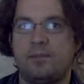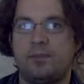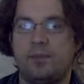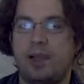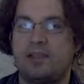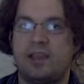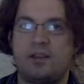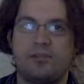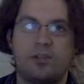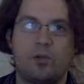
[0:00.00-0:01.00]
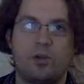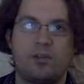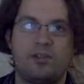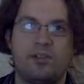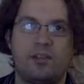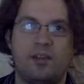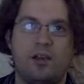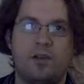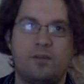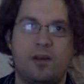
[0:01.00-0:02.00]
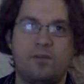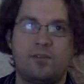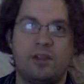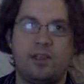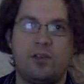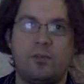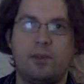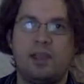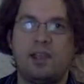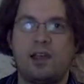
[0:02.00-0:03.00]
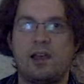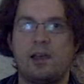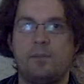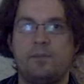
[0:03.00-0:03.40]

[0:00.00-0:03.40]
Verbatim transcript: by the end of the course, hopefully you'll be uh,